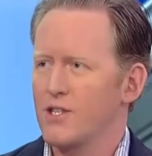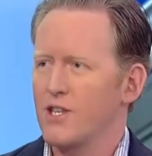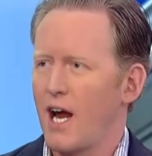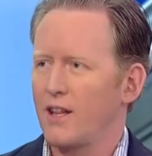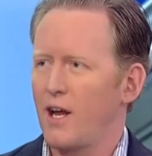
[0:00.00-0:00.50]

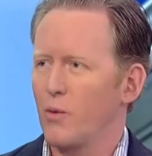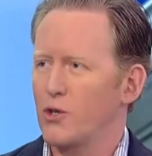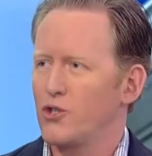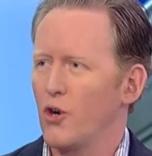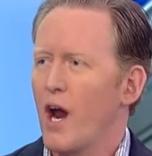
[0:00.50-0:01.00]
inside they were
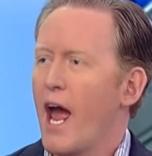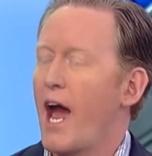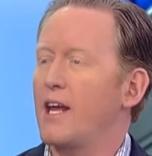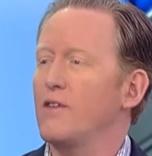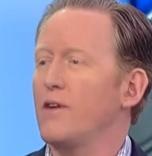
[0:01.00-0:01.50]
sure.
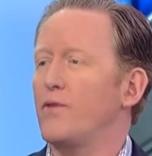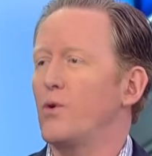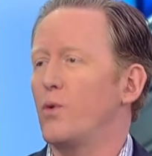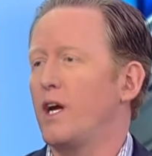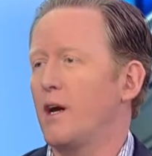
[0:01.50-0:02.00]
And even if
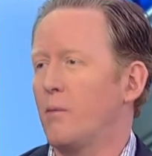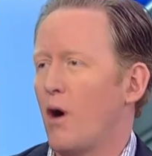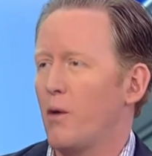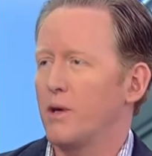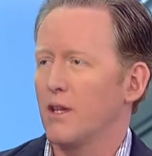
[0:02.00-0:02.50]
you read
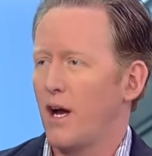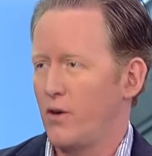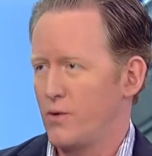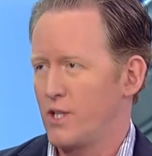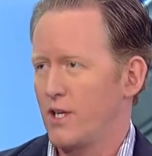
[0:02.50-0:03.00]
Amal bin
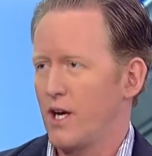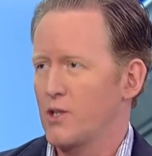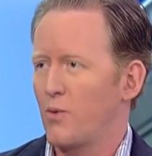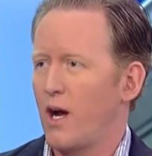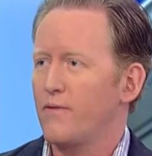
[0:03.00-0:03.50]
Laden, who's the
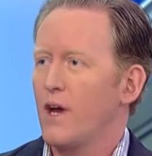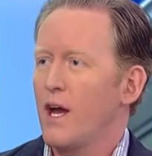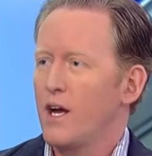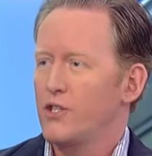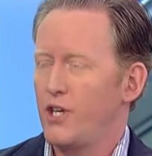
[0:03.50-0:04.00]
youngest wife, right.